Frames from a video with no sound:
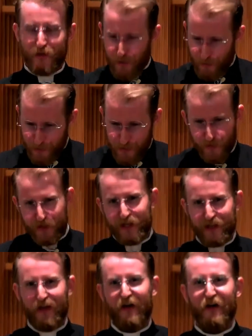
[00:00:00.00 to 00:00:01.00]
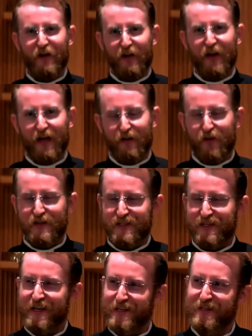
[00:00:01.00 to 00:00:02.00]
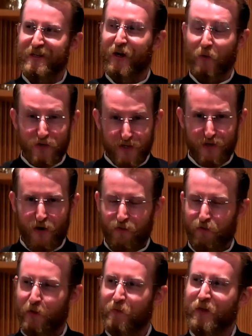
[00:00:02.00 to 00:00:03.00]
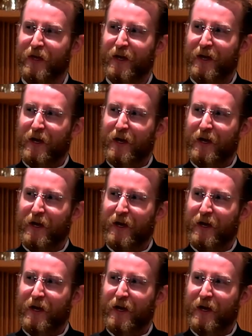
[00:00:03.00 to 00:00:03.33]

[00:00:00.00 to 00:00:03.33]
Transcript: You know, there's really a, uh, a lack of hesitation there, which is awful.